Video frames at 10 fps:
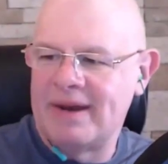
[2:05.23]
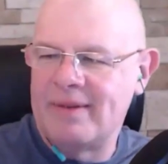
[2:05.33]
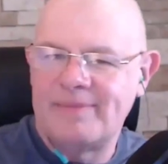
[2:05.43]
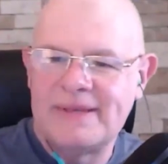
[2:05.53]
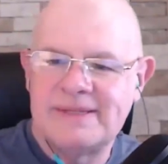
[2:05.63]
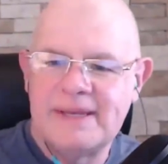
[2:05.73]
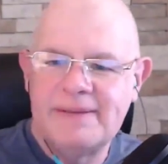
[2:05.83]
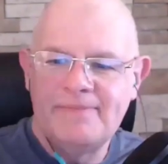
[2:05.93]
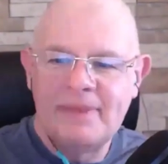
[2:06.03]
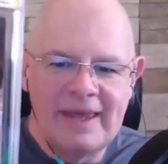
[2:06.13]
out of my
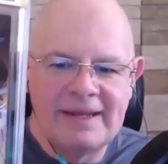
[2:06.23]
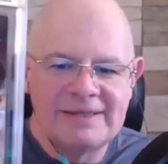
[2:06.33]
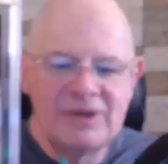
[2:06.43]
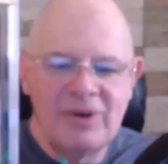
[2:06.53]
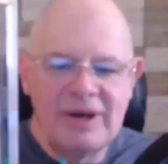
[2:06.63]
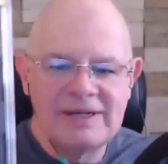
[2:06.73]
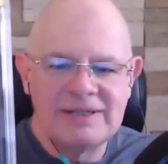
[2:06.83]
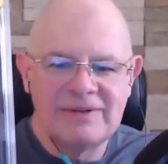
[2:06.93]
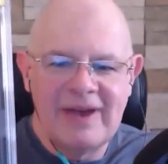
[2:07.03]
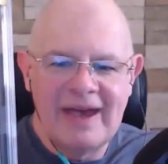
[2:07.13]
PC. It is New
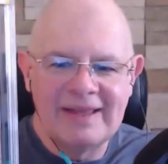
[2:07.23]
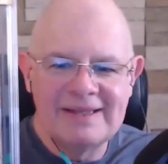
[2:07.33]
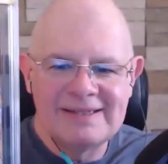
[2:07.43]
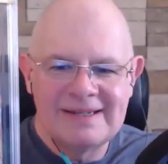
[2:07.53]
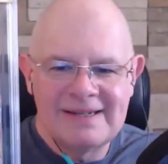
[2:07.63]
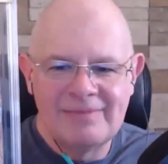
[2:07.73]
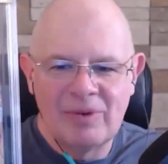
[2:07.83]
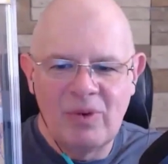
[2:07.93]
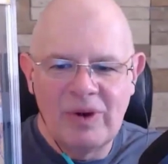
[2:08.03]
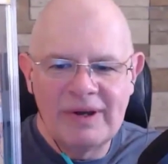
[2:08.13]
Agents of Atlas
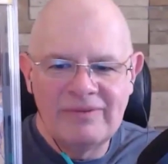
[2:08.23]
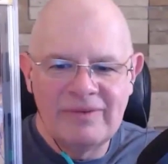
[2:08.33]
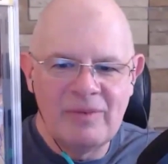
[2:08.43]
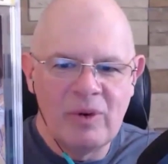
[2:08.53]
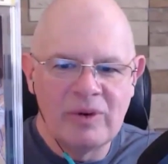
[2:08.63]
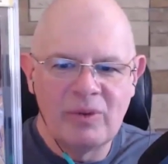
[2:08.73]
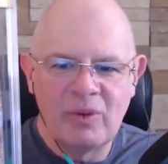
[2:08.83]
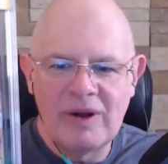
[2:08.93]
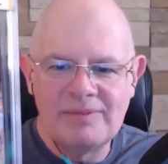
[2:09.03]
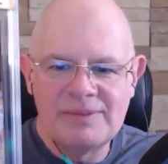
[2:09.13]
#1 from War of the
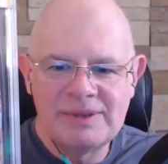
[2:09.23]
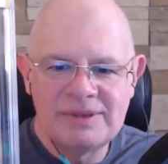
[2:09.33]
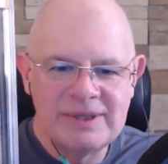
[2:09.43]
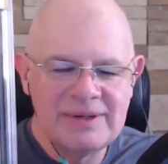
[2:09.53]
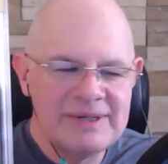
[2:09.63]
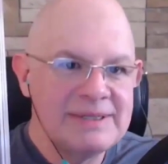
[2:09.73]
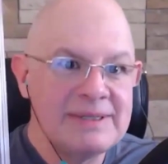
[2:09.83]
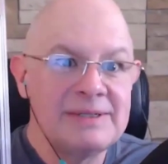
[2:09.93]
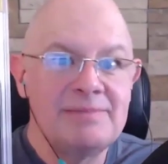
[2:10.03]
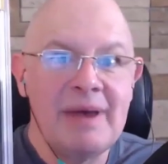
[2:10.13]
Realms series.
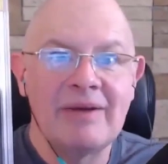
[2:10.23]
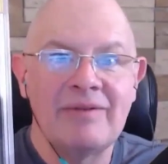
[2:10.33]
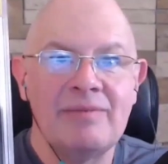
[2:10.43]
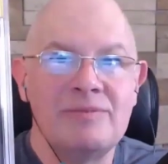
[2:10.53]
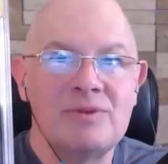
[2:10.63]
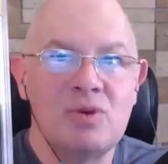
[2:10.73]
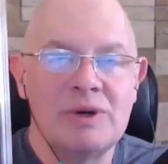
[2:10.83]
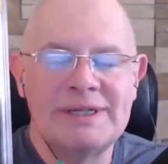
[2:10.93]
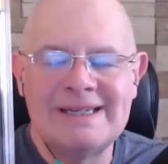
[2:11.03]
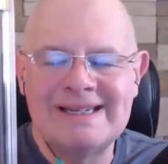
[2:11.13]
This is back from
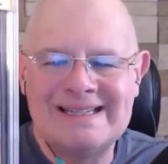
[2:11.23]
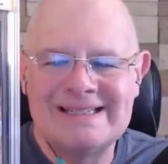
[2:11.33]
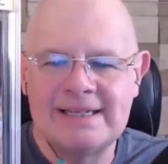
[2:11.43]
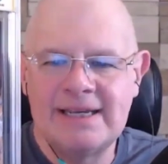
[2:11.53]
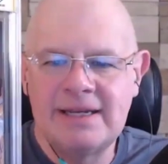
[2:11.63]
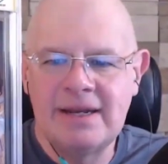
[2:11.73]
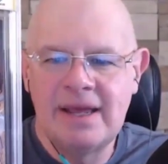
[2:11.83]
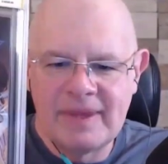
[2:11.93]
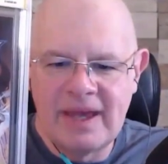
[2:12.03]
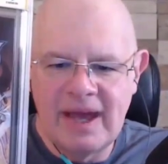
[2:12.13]
2019.
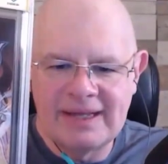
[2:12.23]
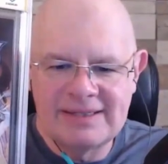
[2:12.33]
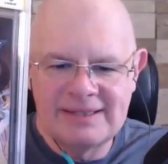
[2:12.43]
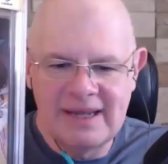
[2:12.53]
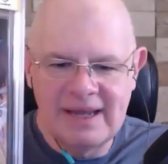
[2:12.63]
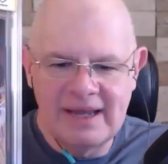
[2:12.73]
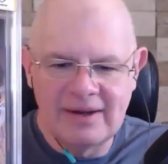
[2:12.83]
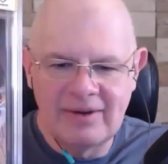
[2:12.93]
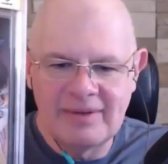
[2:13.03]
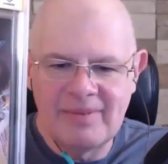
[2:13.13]
Got
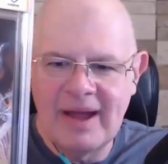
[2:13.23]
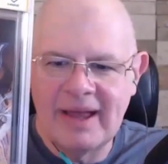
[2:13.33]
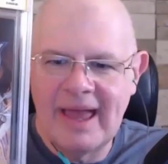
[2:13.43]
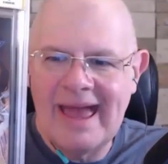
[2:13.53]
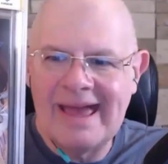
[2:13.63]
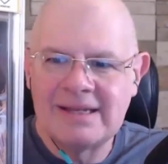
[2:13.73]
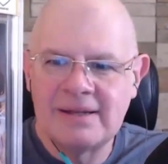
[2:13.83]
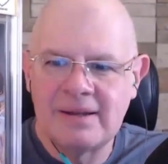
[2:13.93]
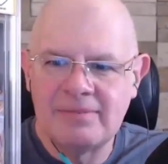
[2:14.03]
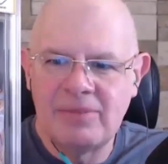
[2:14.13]
Greg Pak
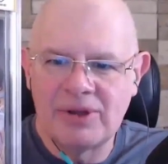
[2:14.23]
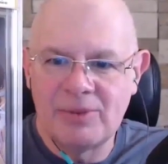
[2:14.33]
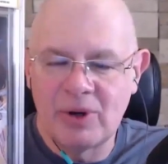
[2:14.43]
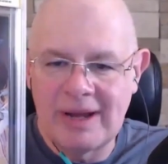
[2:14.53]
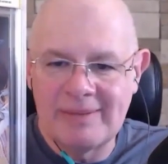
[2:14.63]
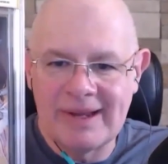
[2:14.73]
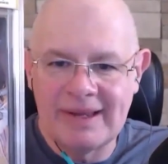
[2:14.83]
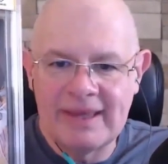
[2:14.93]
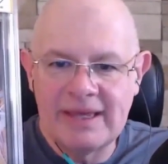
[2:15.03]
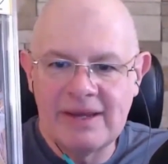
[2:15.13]
at Baltimore Comic
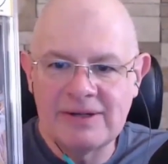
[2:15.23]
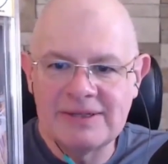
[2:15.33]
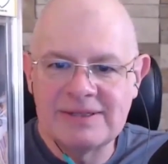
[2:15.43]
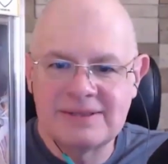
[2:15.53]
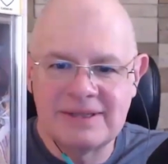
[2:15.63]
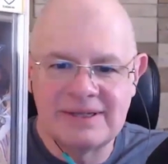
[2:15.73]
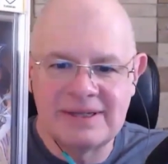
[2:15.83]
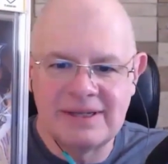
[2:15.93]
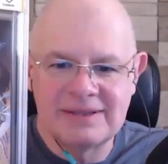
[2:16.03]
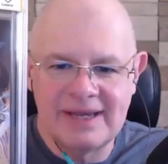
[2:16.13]
Con that year just
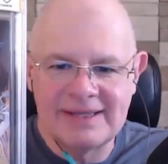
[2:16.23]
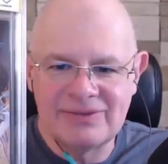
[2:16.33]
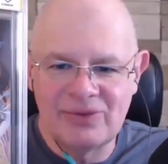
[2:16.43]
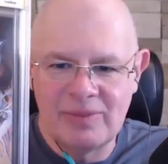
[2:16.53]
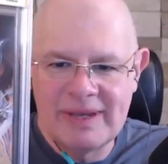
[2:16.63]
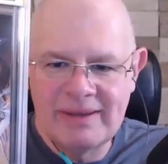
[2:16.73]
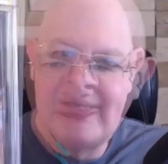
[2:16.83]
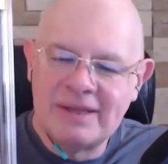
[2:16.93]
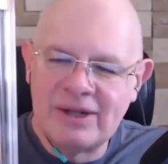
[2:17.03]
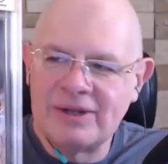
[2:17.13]
to sign this for me.
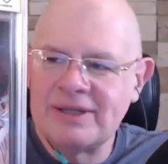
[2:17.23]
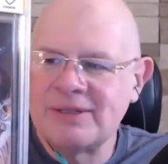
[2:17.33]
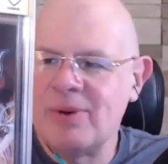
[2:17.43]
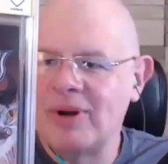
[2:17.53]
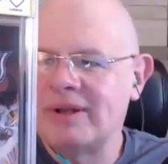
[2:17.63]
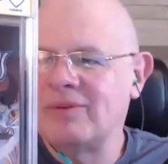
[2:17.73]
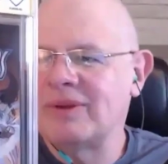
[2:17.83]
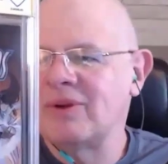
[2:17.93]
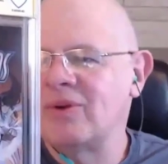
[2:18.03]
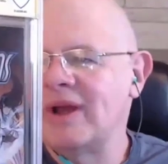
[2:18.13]
A little disappointed in
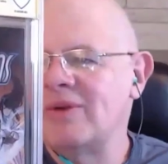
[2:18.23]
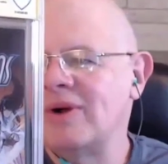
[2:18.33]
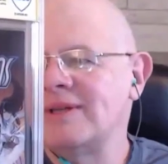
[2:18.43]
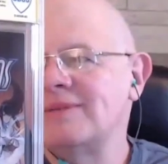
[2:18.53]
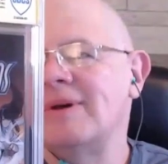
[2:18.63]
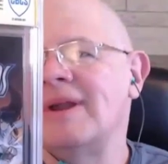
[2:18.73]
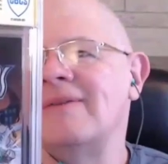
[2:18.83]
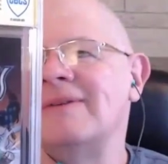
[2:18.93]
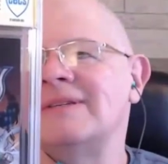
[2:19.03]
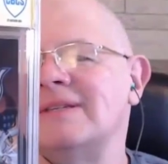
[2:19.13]
what the grade was, but
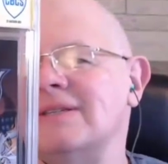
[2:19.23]
obviously